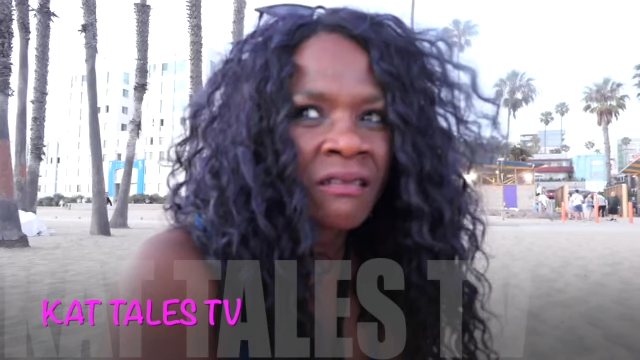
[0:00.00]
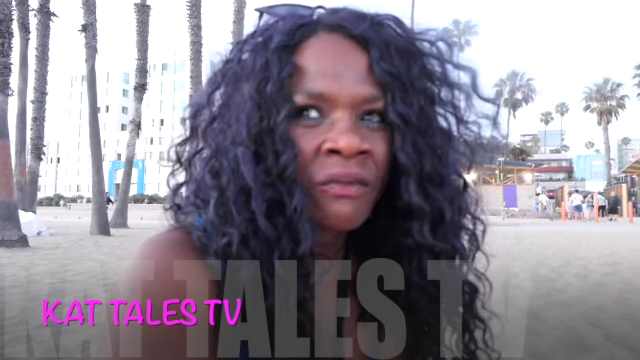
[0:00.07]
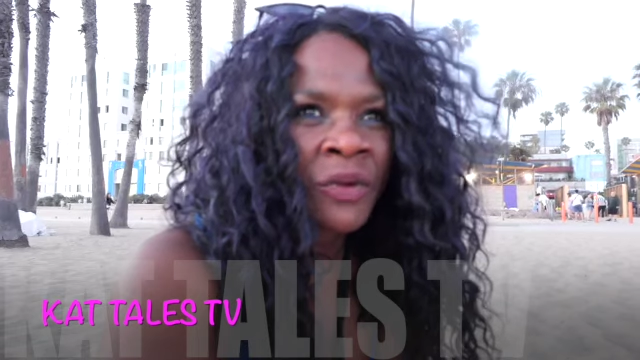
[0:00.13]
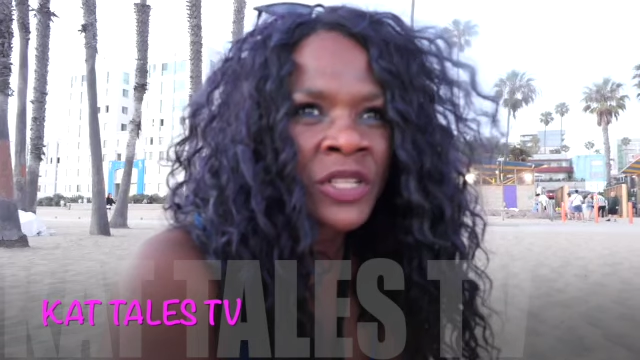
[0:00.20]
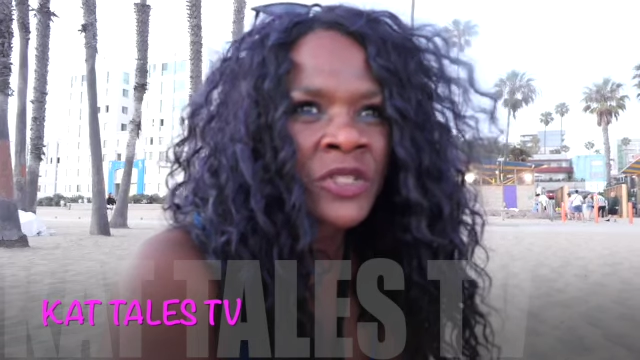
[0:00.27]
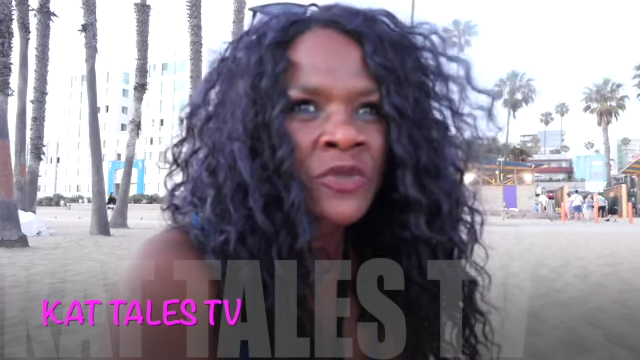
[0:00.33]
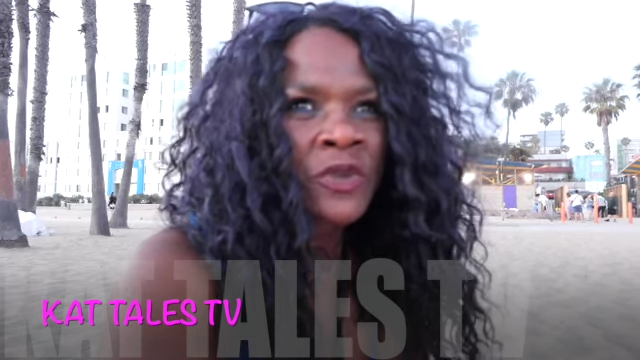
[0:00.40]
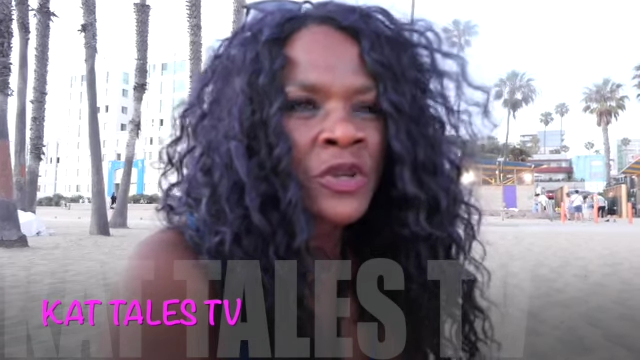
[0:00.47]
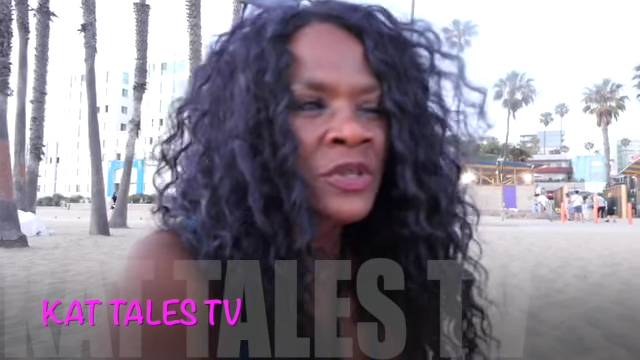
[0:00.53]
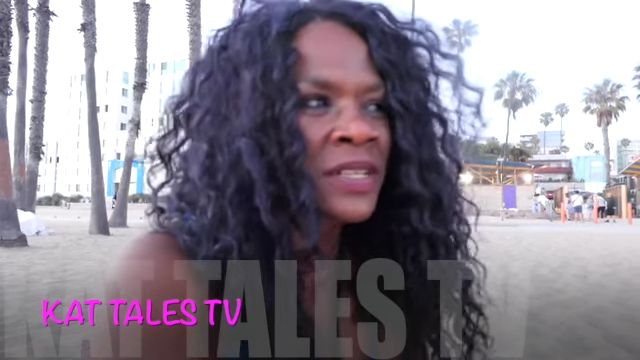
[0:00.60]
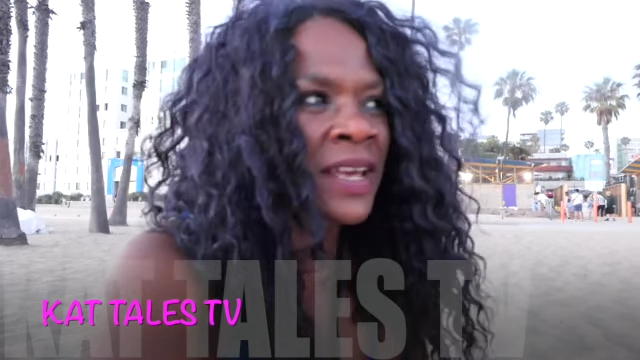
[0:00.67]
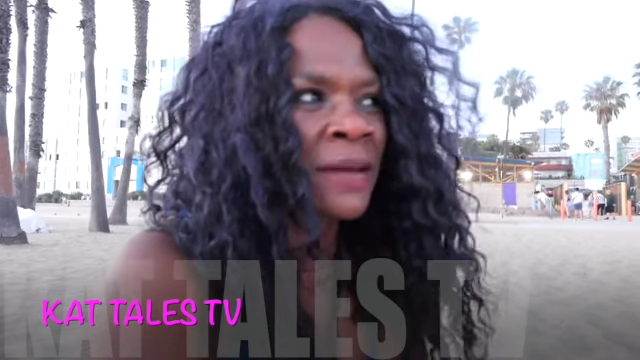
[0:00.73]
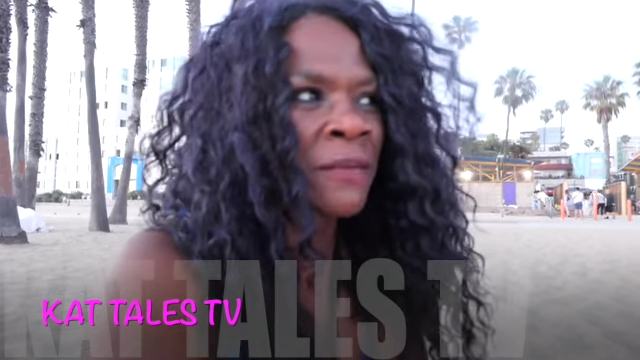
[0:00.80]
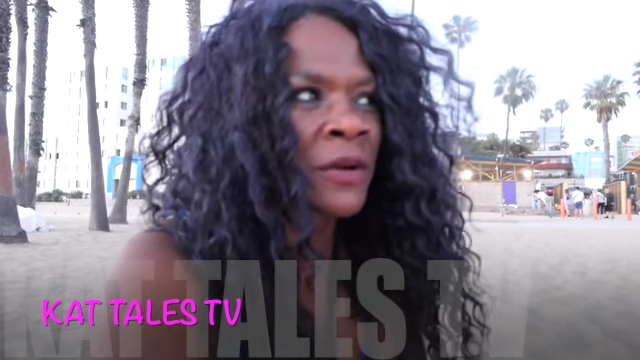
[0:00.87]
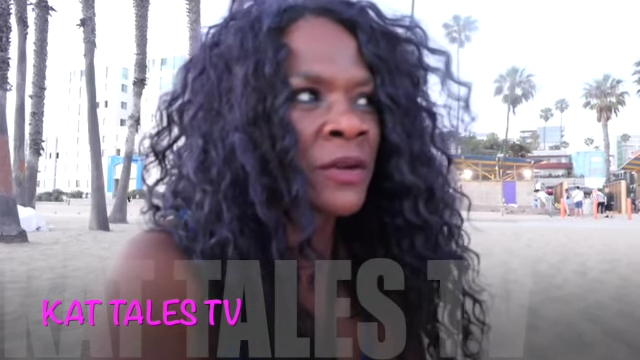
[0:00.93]
what's rose
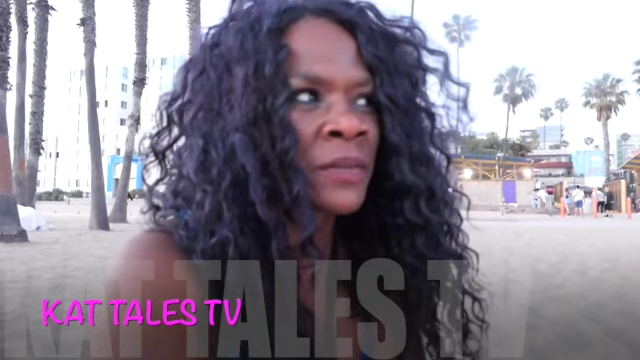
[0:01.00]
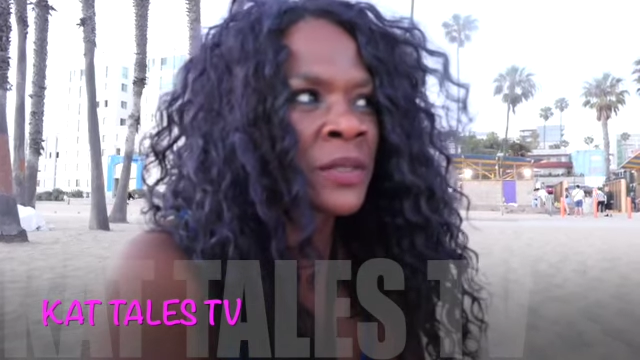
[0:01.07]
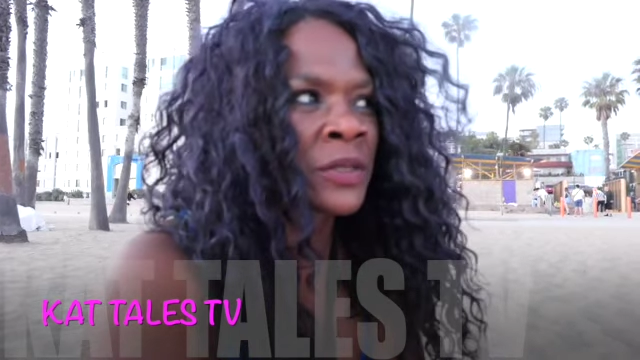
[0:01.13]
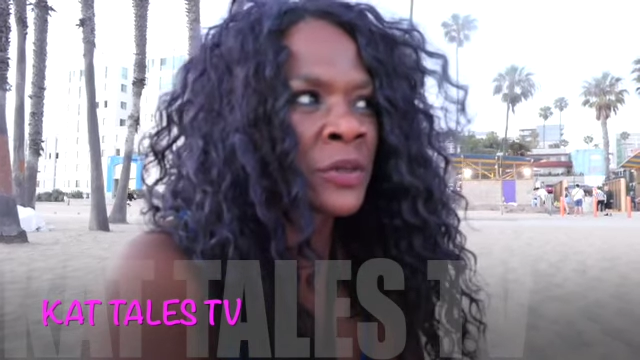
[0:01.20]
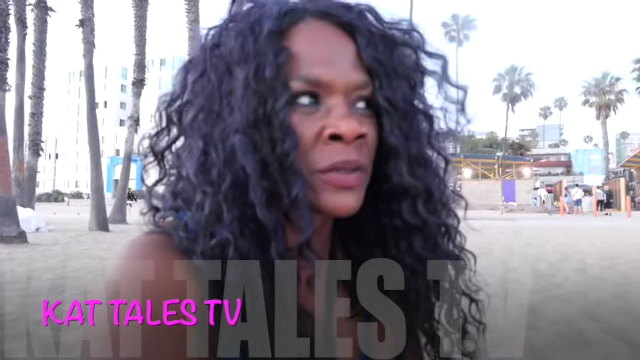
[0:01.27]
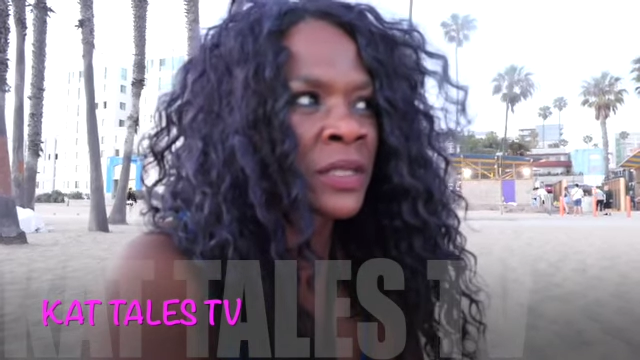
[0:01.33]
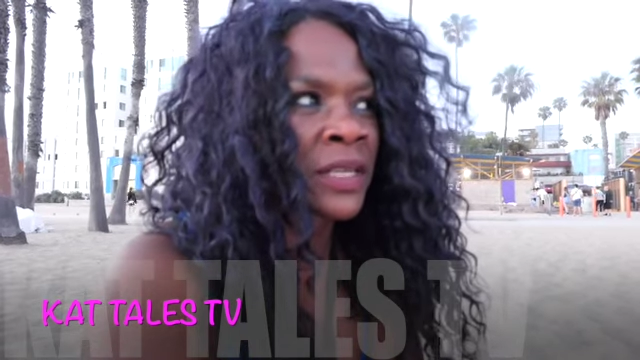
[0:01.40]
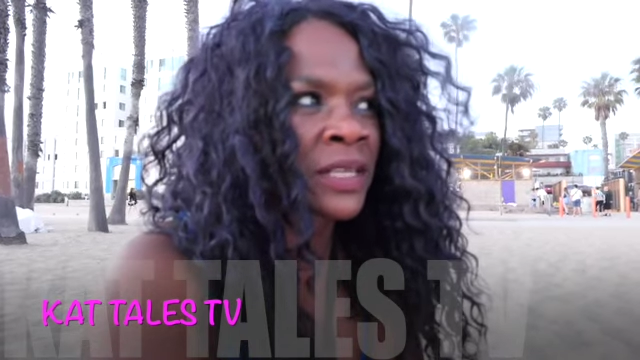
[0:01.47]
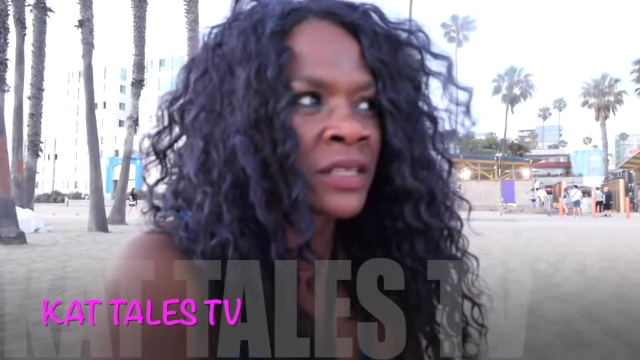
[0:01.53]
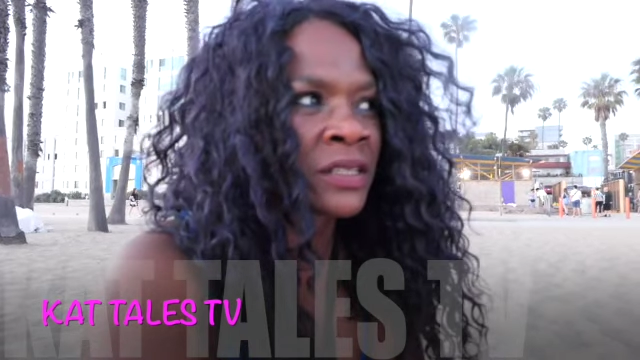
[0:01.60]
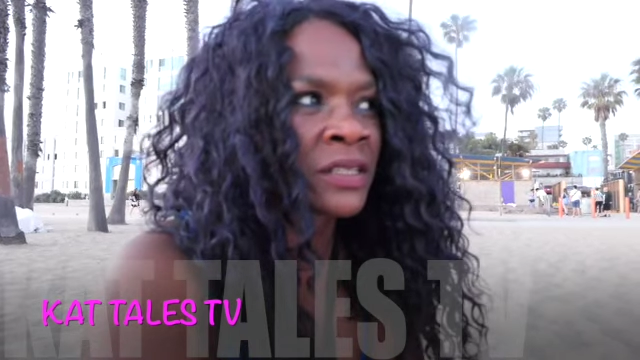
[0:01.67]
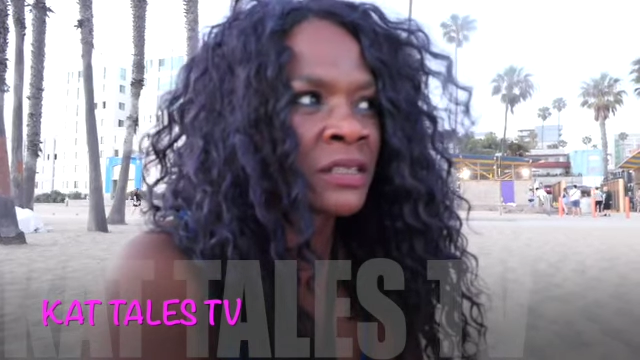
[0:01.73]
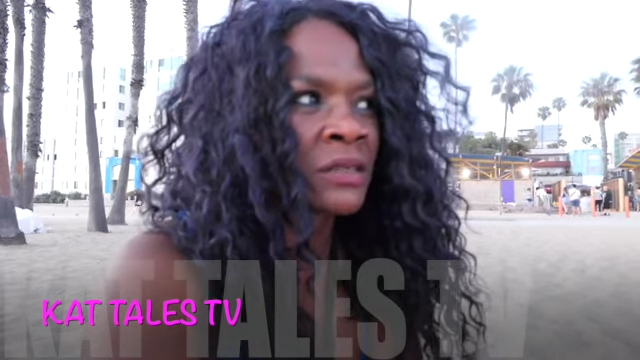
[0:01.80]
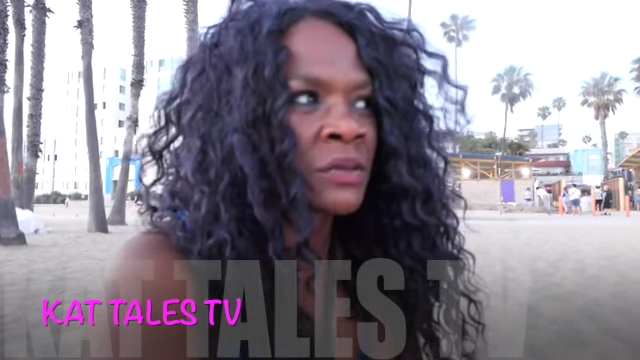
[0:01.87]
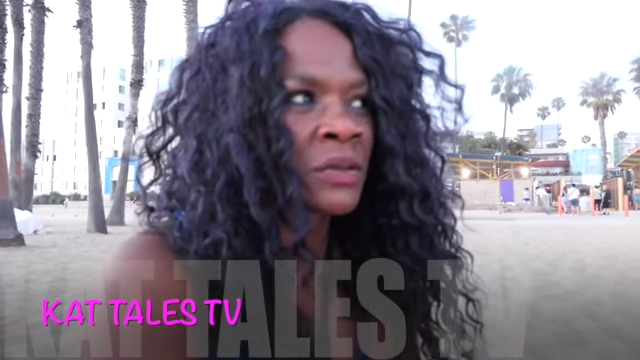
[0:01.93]
Hanbury been doing lately
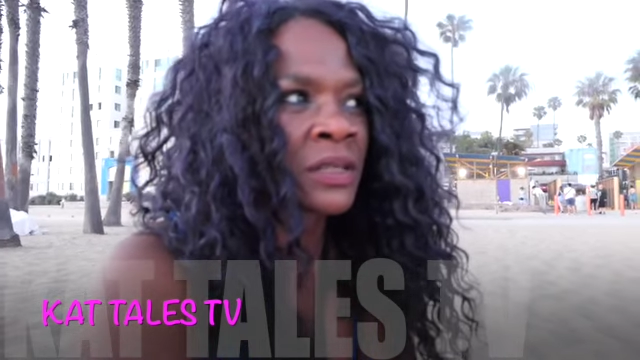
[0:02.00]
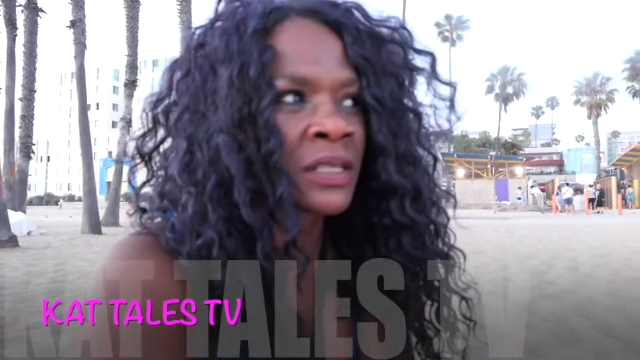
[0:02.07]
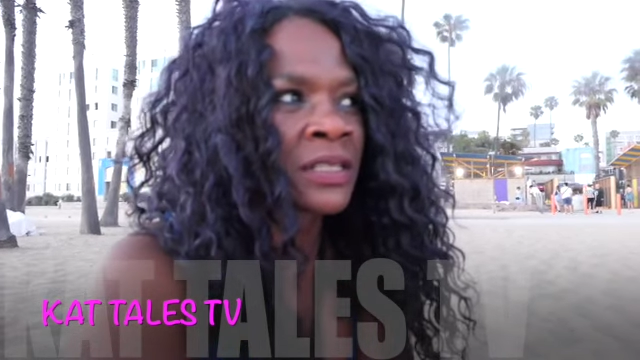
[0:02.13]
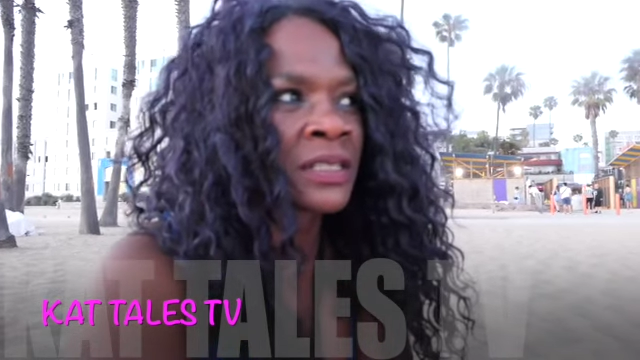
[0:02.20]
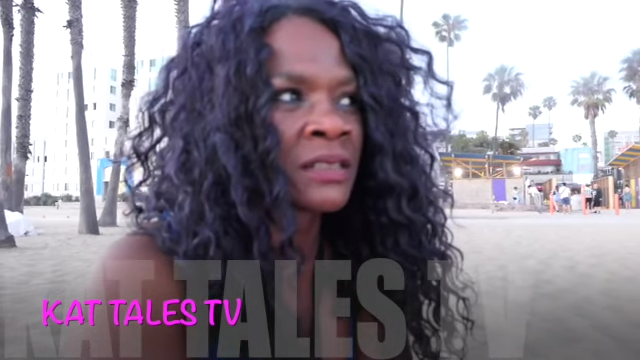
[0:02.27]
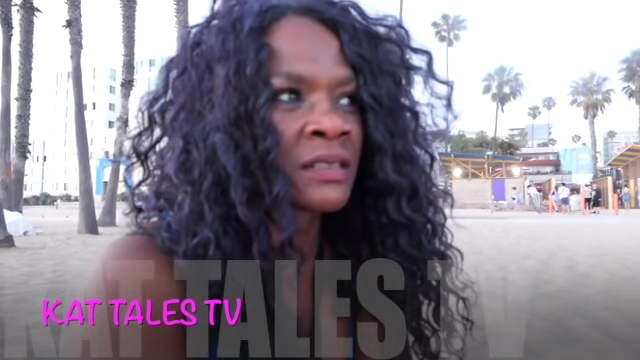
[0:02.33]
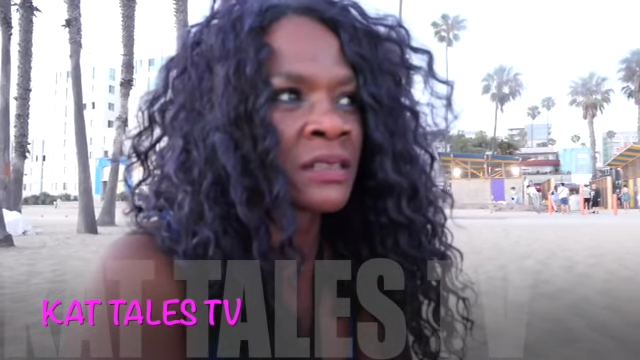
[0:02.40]
she doing the